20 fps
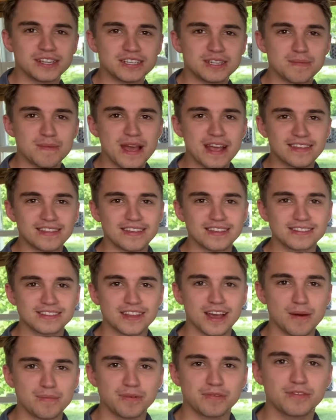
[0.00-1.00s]
to make this
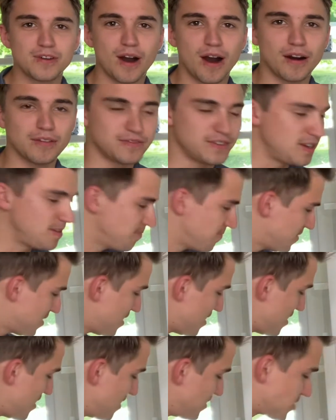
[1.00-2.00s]
cup of coffee is